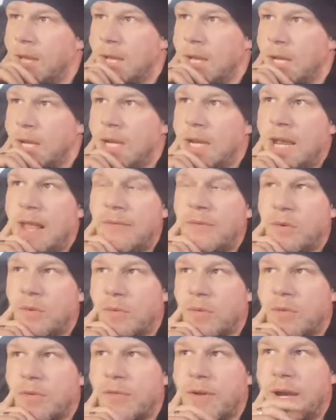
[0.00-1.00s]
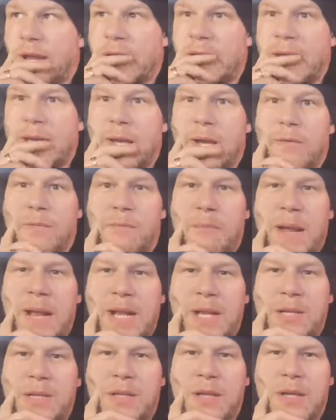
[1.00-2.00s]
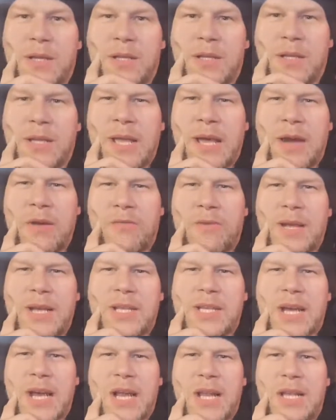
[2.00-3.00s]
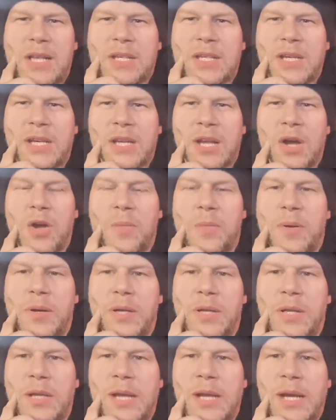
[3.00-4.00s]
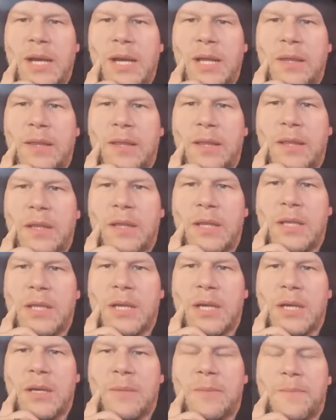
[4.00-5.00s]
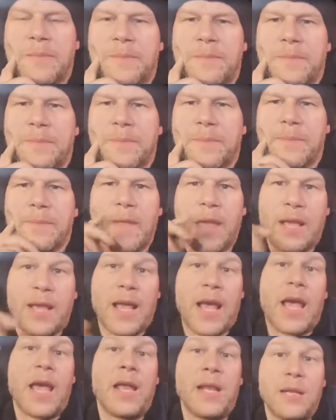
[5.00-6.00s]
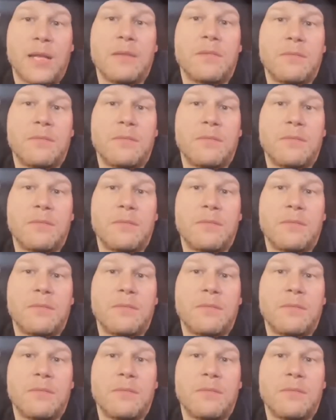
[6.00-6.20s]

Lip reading: level 3 means that now retailers can open and they can